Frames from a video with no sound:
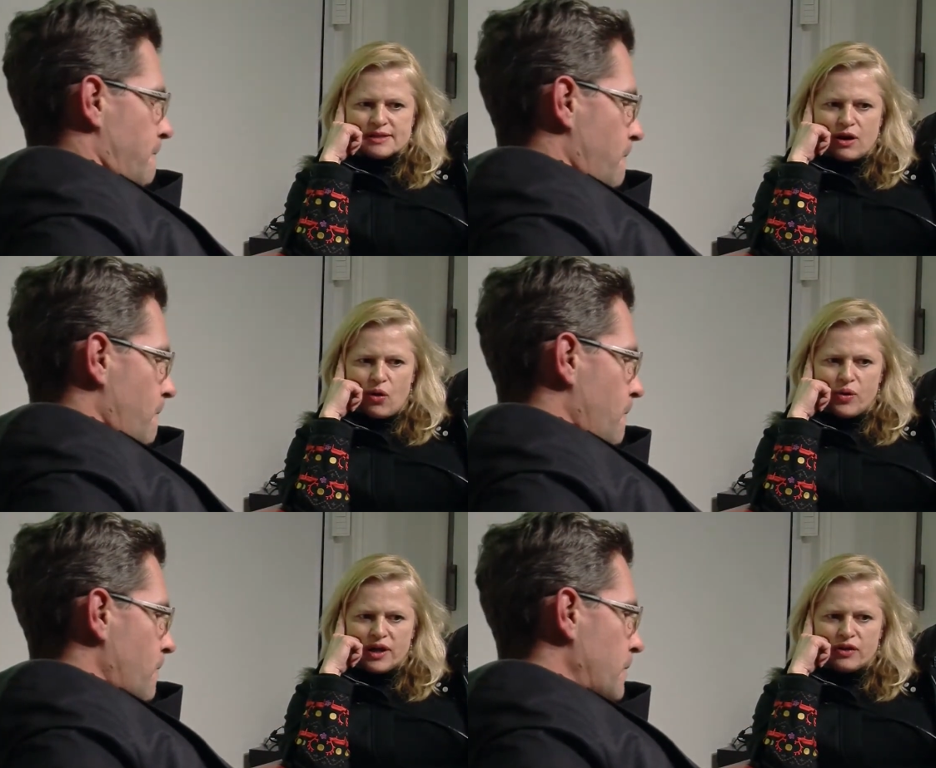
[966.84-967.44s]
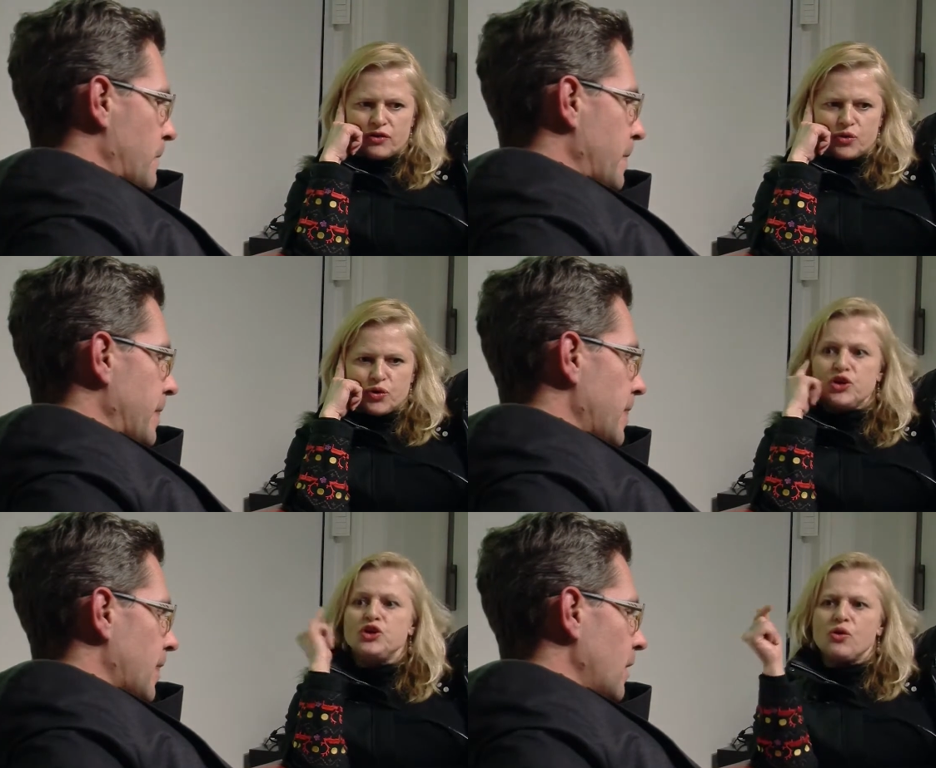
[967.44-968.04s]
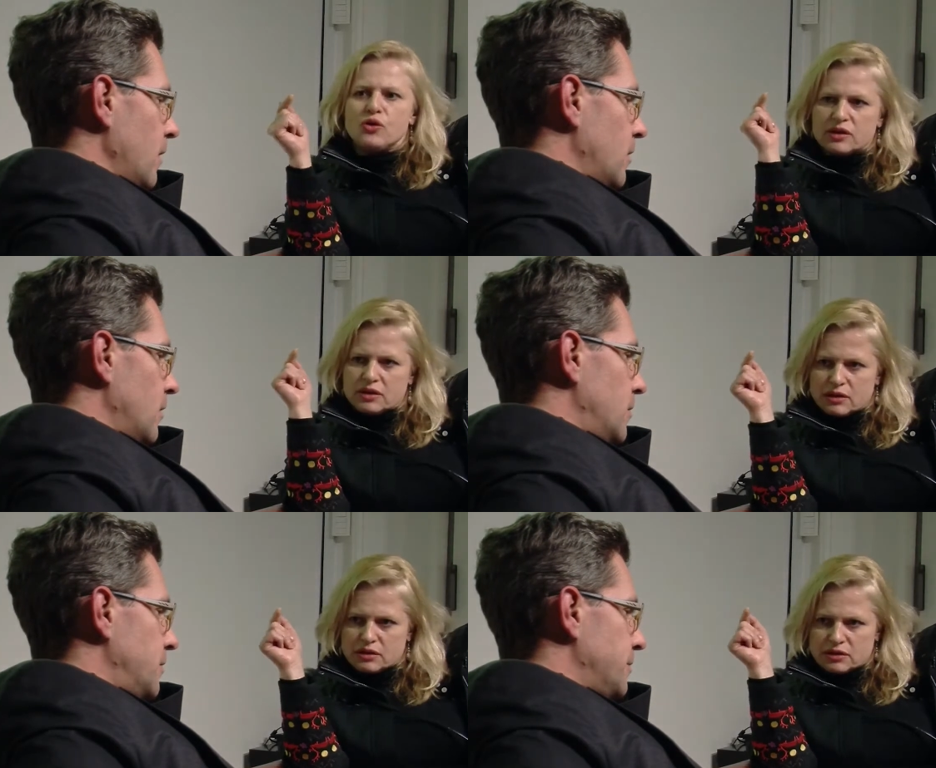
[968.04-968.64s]
Speaker 1: going through your
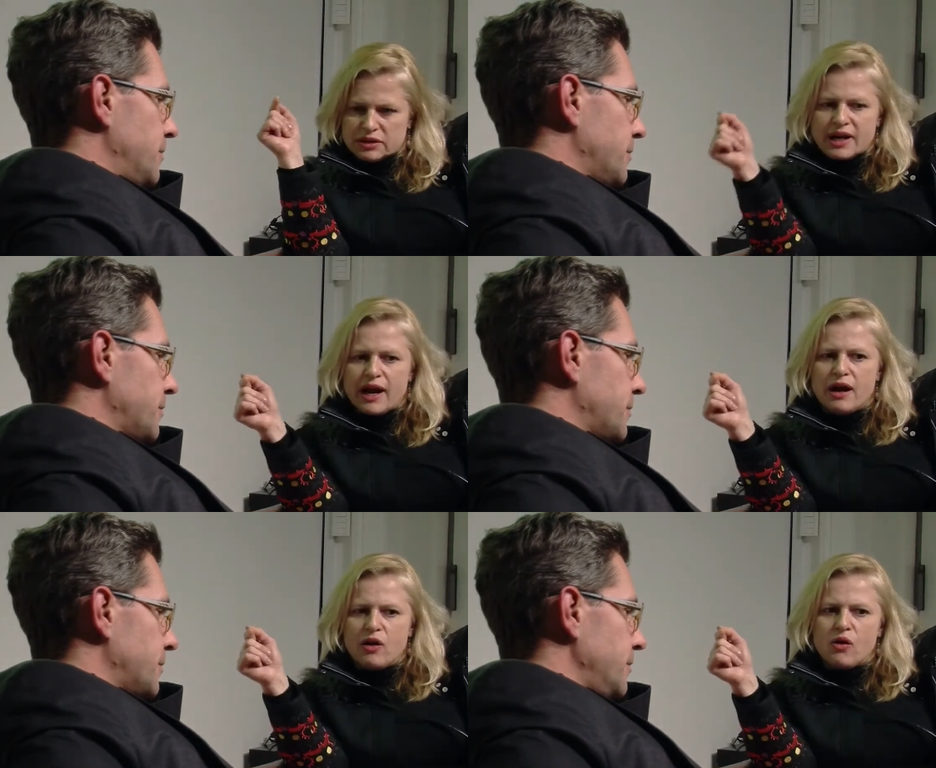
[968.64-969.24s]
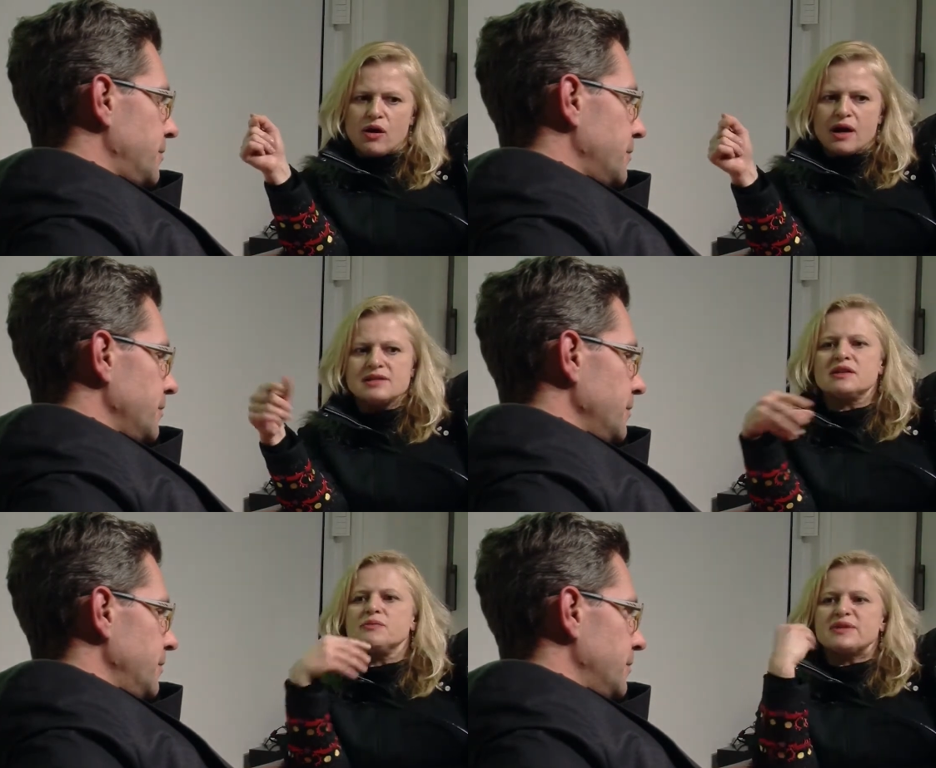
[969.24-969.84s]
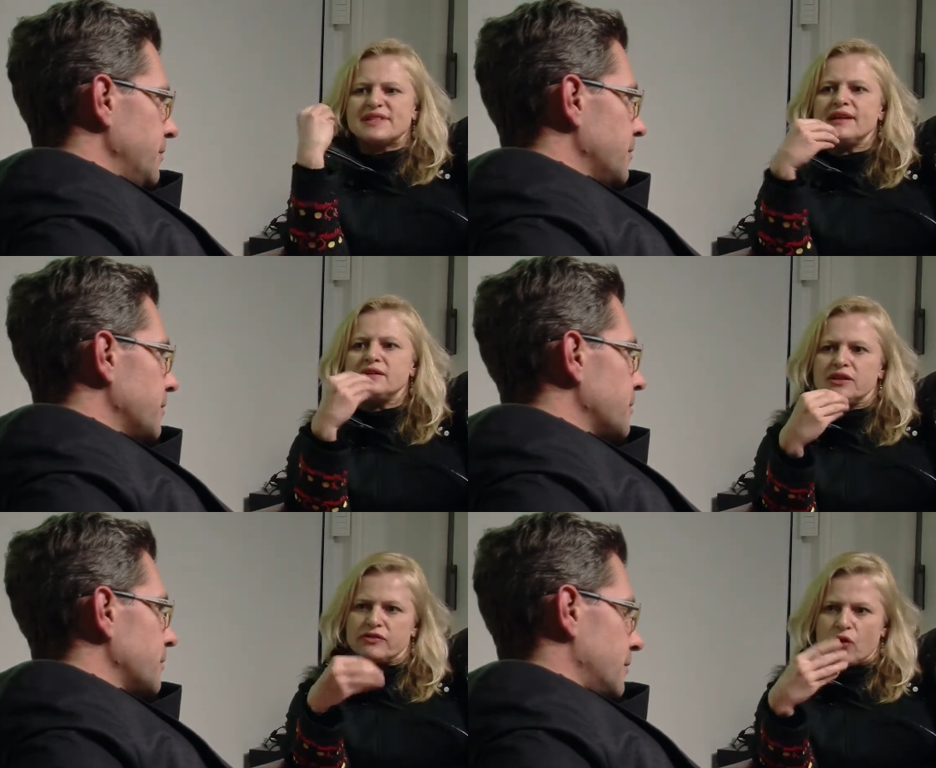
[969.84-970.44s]
dialogue as a
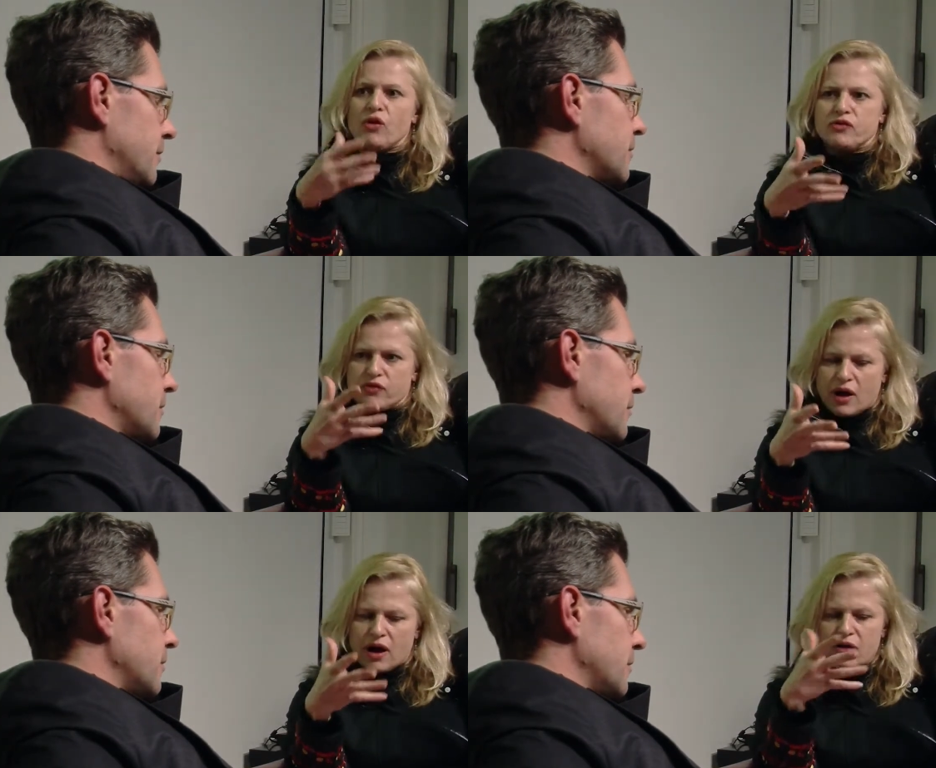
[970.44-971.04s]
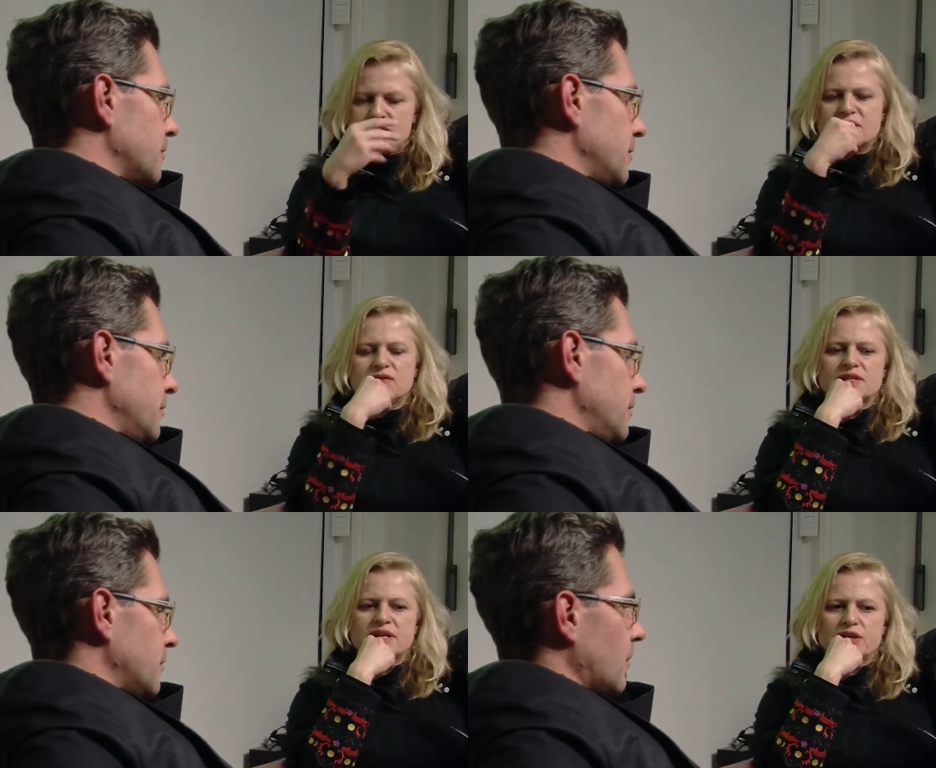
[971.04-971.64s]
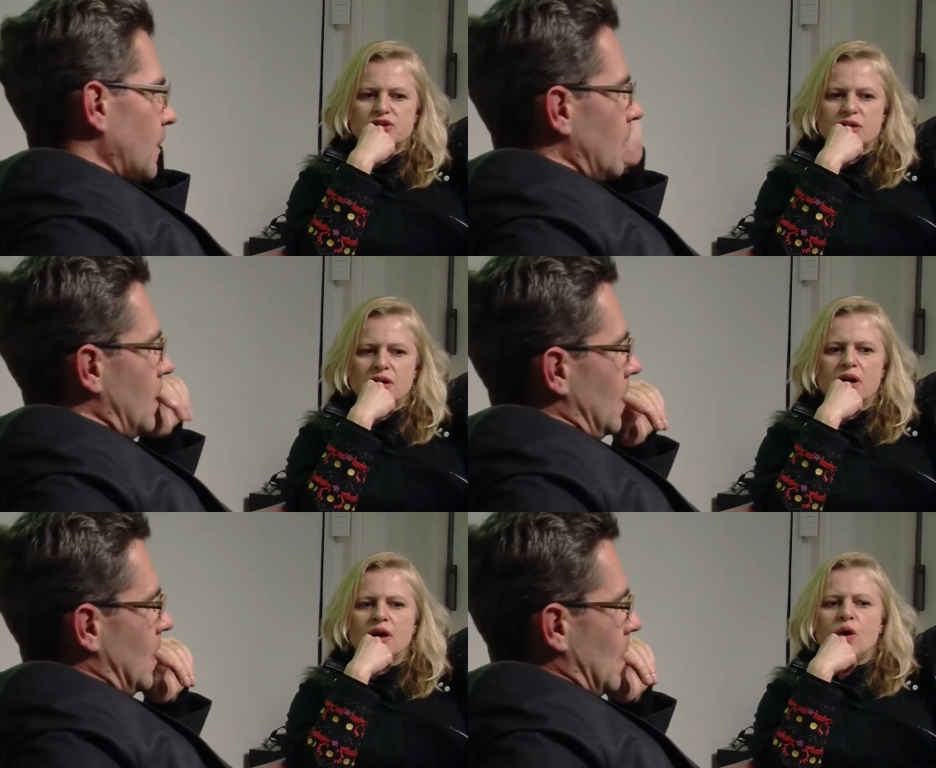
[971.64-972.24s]
representative of our civilization
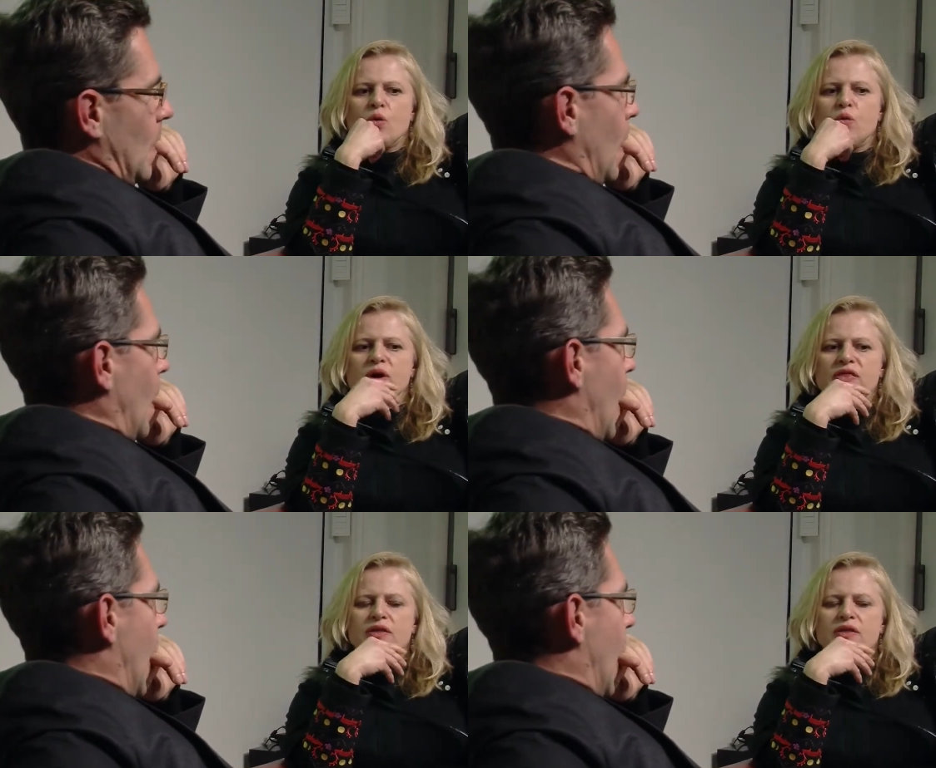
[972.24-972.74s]
with